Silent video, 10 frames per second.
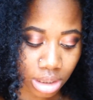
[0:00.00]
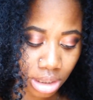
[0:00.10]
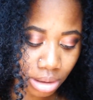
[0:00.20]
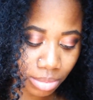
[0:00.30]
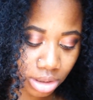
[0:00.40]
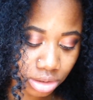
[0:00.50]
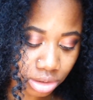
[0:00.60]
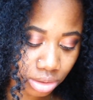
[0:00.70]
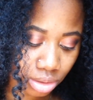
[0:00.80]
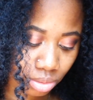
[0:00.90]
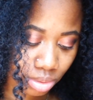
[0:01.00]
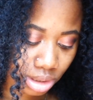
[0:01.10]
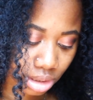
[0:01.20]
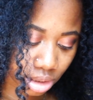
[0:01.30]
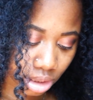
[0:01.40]
And I'm going to show you
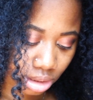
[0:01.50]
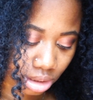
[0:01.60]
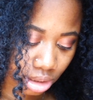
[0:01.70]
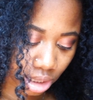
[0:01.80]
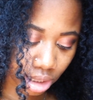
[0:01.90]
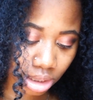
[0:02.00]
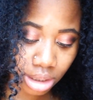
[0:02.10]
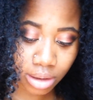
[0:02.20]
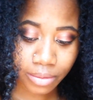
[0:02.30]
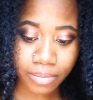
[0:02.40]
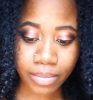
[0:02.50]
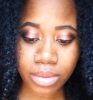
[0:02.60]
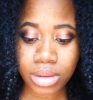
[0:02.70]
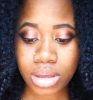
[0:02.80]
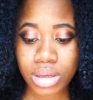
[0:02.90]
what they look like.
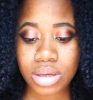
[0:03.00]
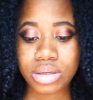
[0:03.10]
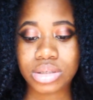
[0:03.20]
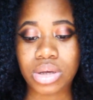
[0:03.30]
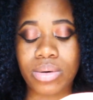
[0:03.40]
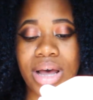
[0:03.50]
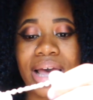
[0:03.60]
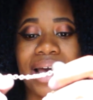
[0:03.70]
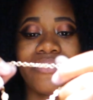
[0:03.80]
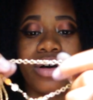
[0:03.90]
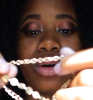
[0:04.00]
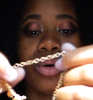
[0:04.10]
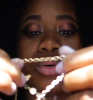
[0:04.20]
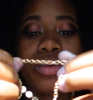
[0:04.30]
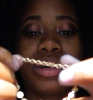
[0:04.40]
So I have a
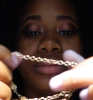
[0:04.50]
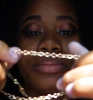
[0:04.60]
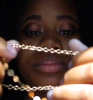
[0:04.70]
gold one.